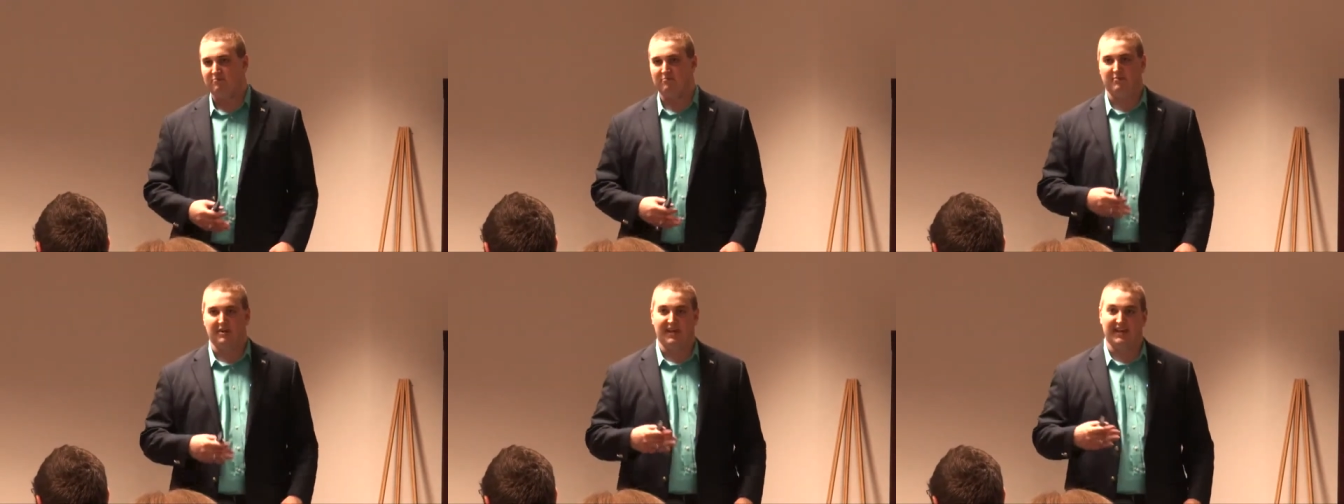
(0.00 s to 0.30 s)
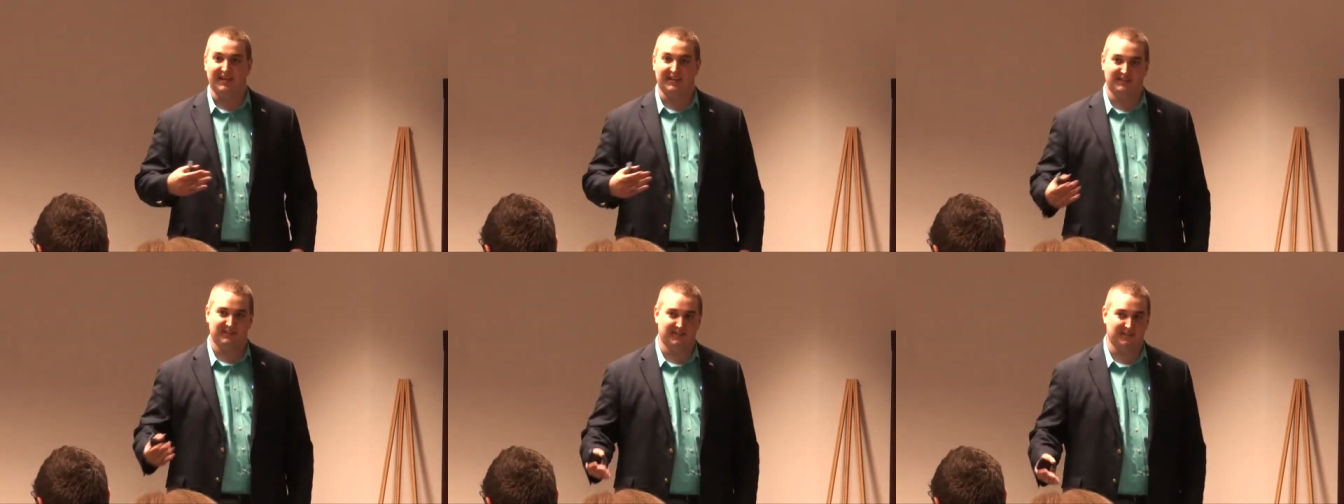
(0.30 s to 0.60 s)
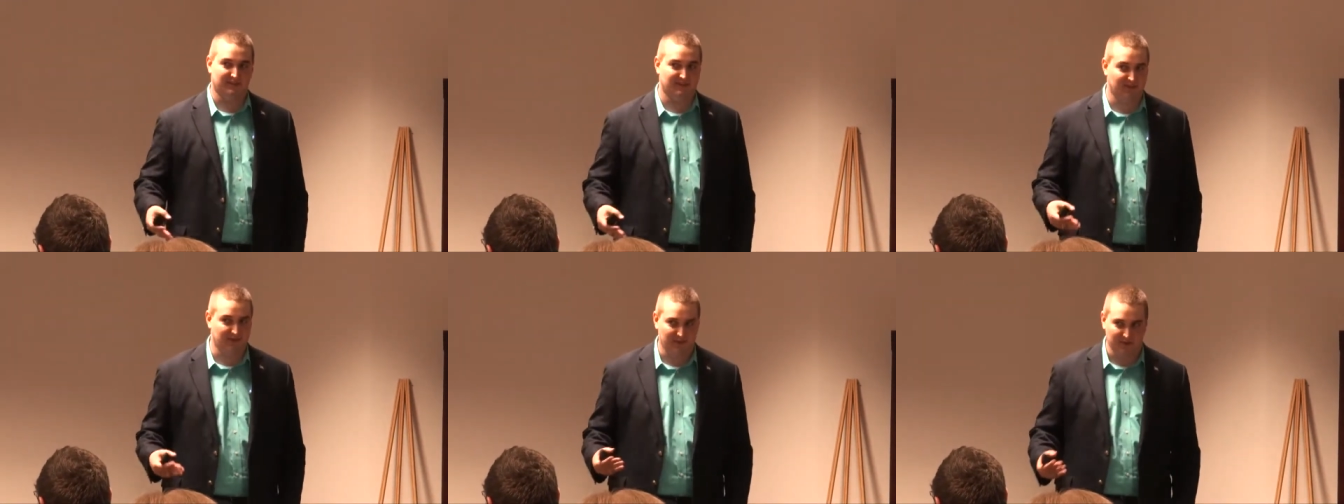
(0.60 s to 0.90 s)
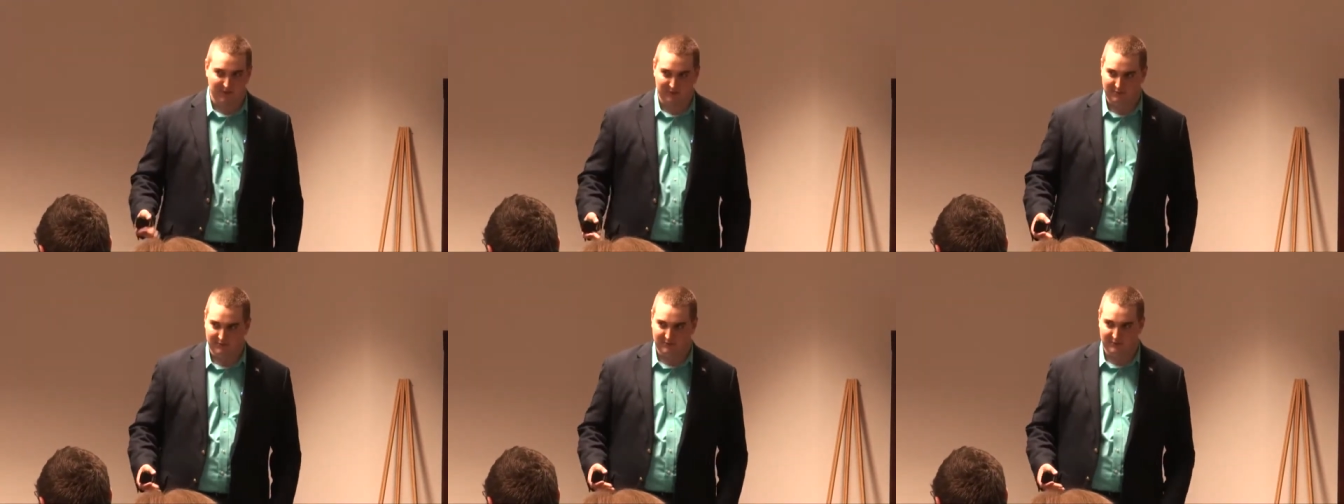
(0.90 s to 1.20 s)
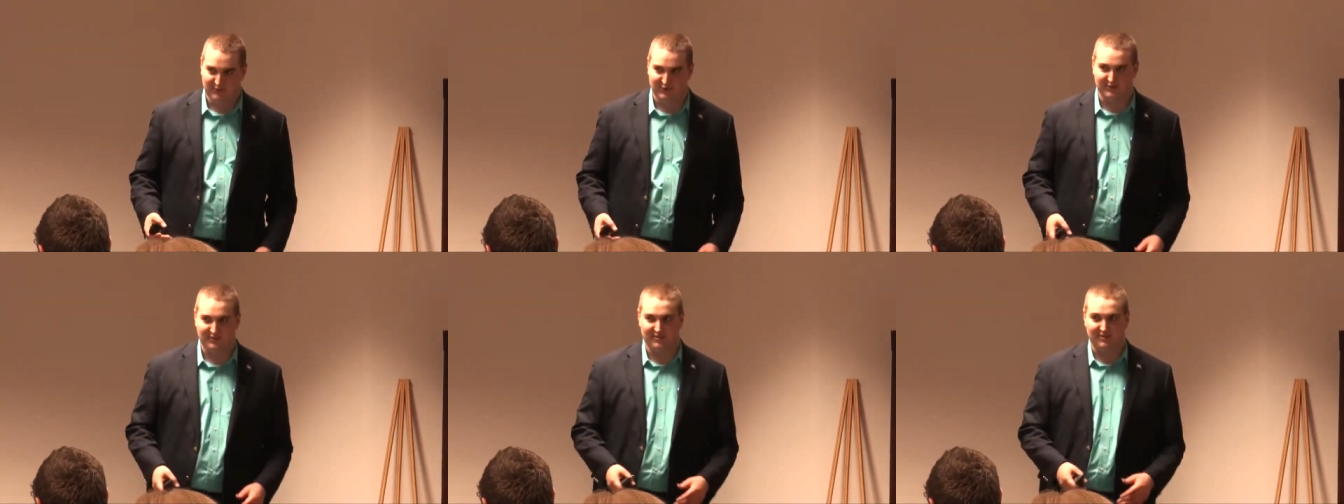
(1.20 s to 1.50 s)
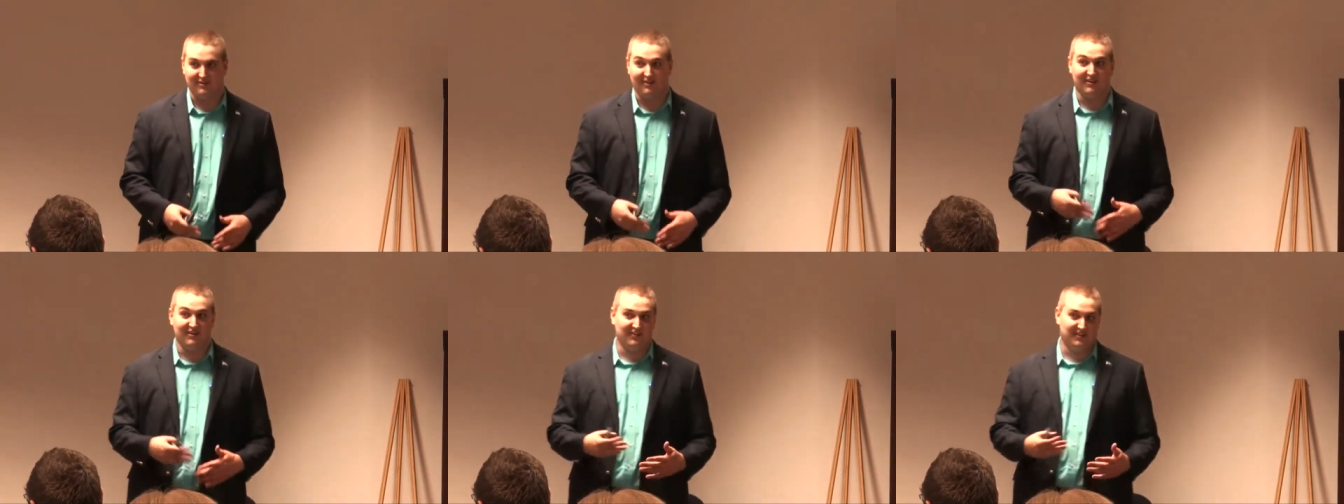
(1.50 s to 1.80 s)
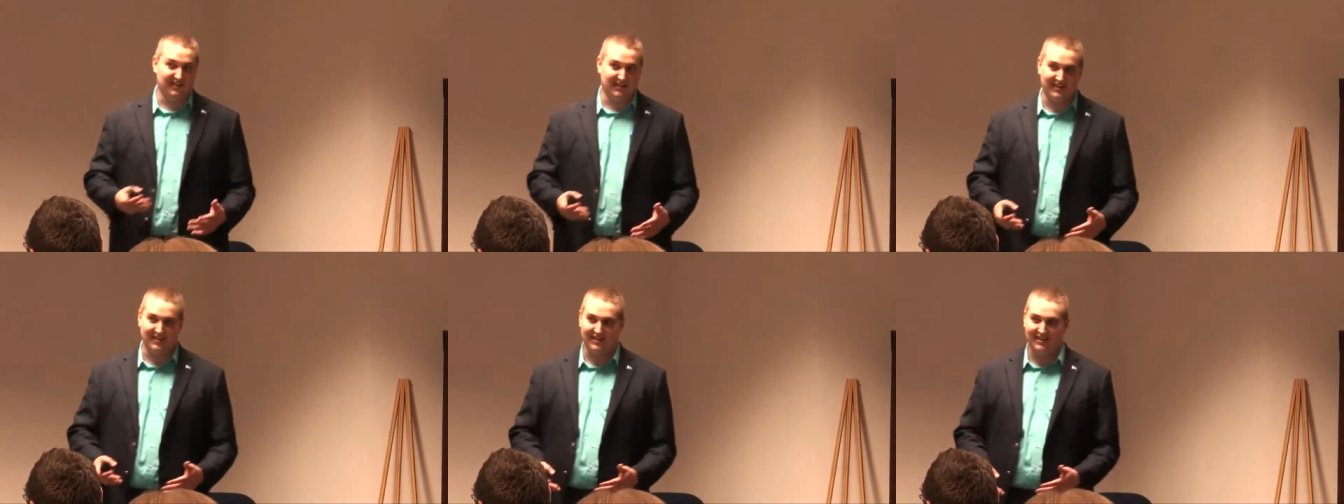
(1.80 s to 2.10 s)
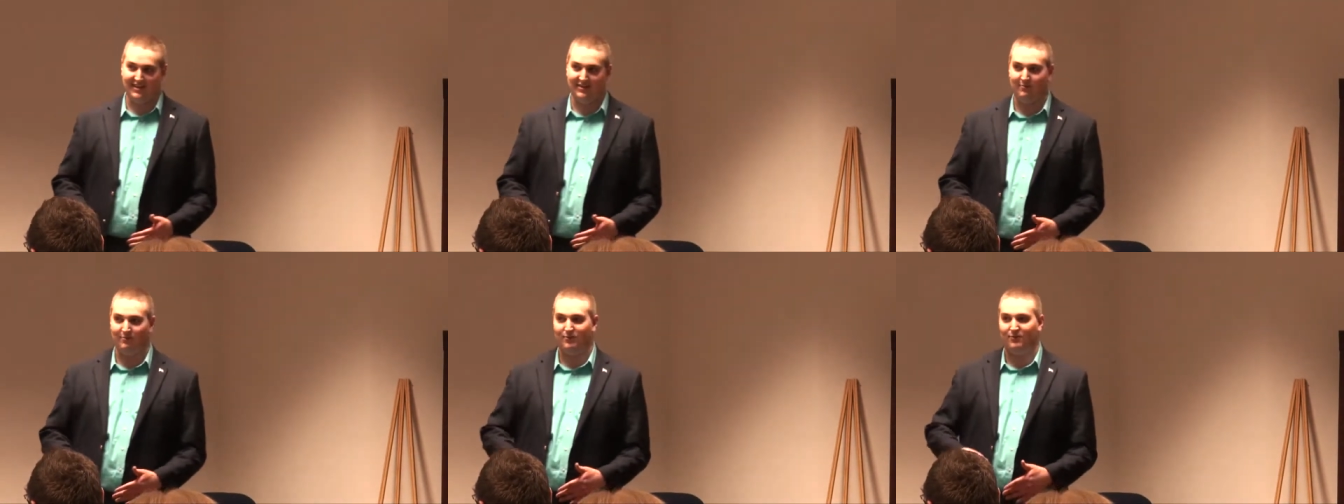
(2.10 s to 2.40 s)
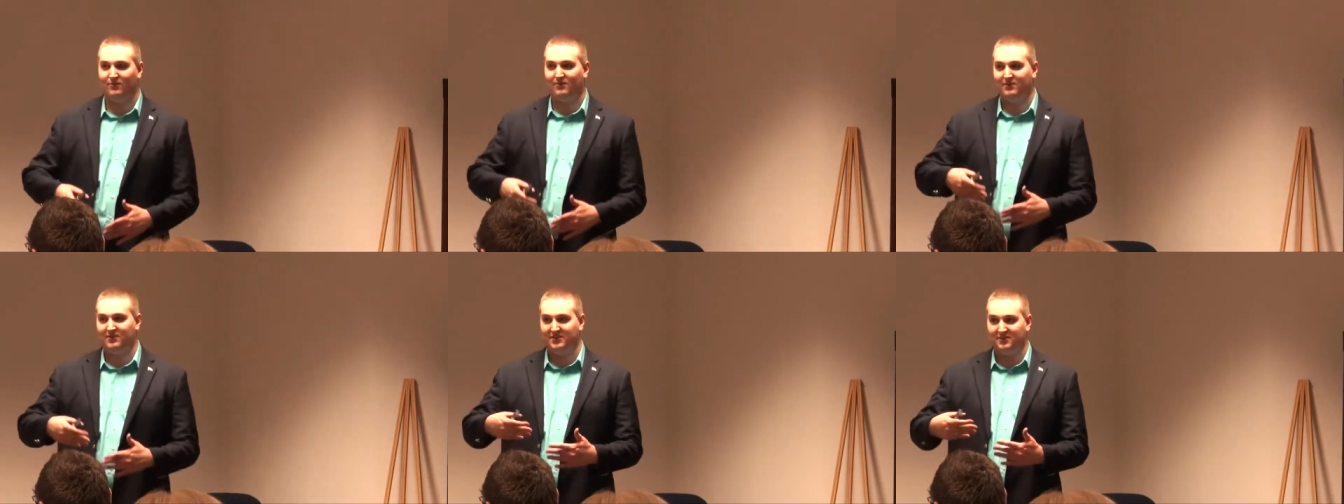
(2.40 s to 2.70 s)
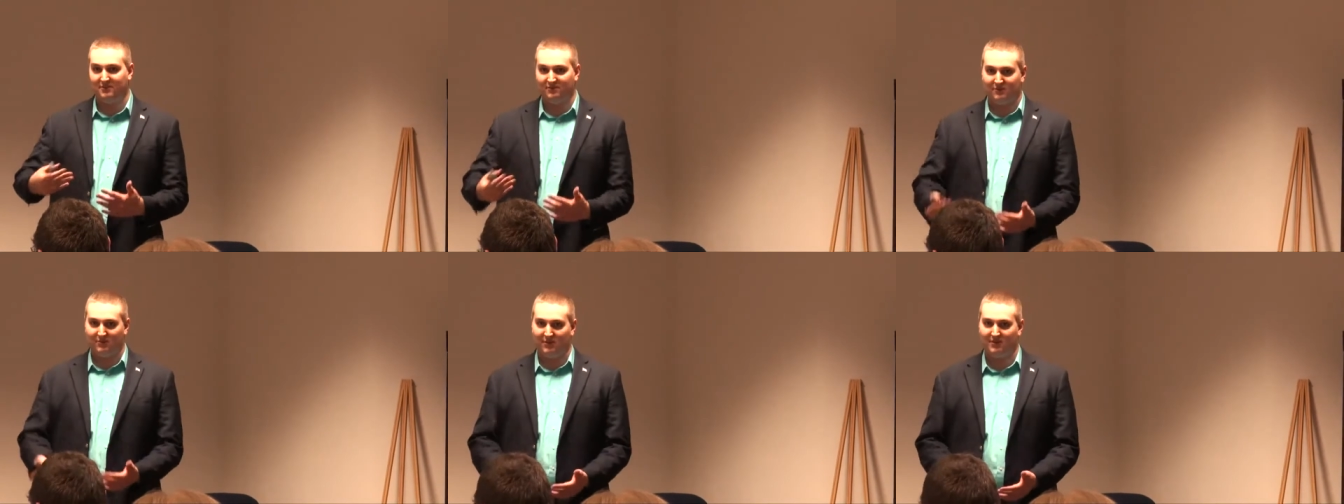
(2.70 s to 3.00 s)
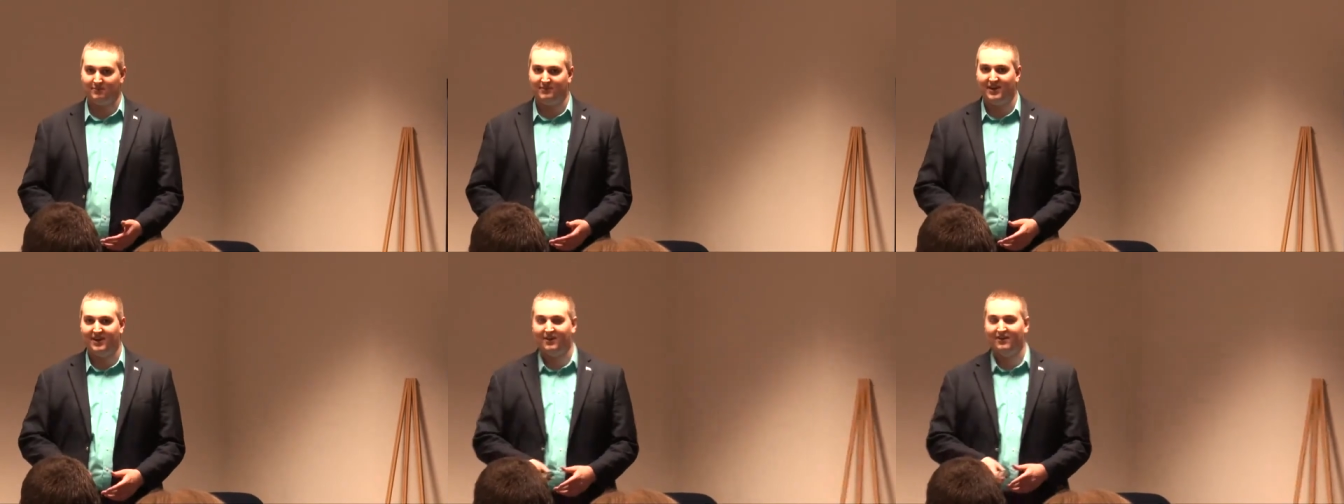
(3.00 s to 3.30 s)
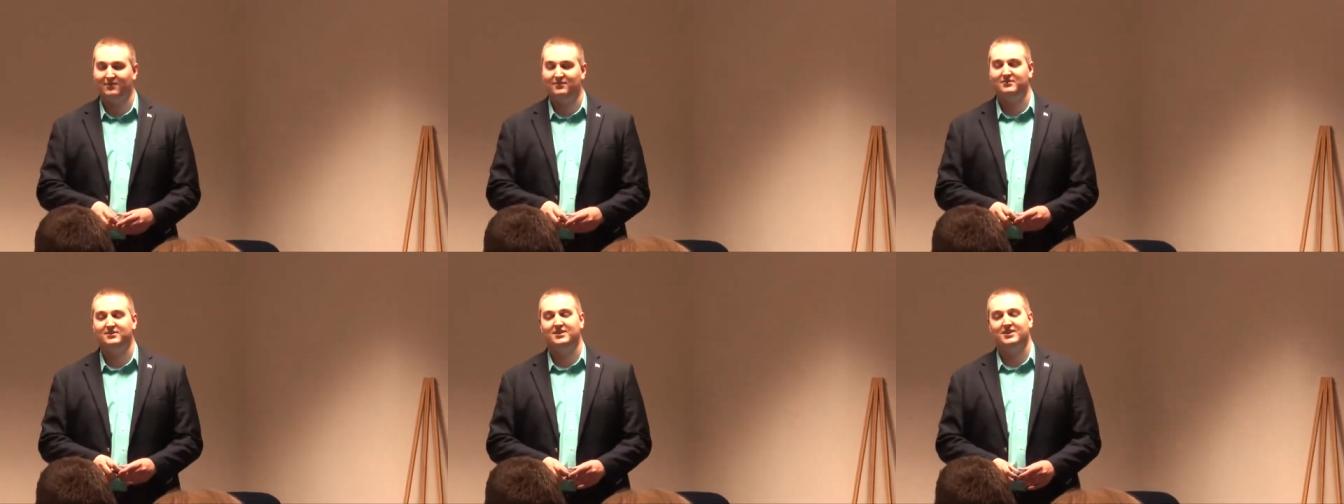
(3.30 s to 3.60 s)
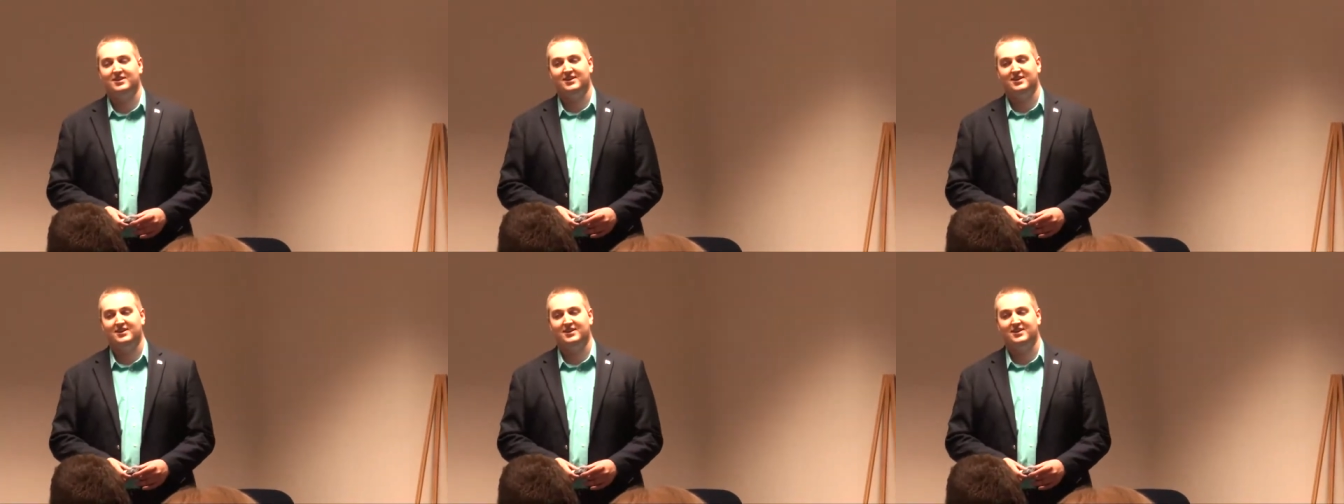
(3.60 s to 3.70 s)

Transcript: pays its dues on time or in the full amount,